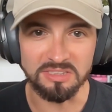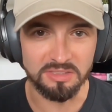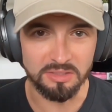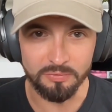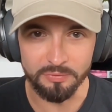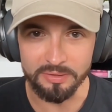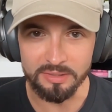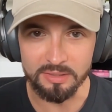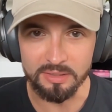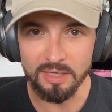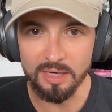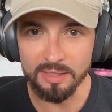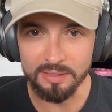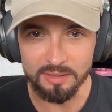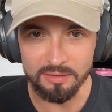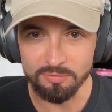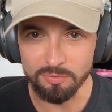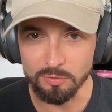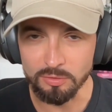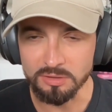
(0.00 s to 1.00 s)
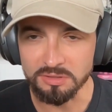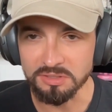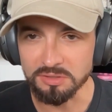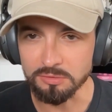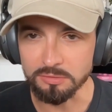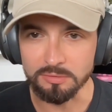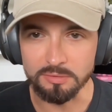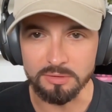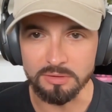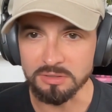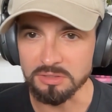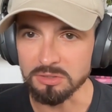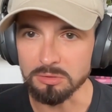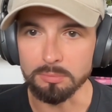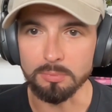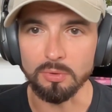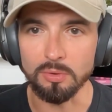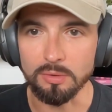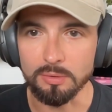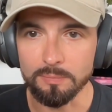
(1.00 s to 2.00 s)
going to cut it for a certain
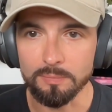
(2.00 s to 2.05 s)
consumer,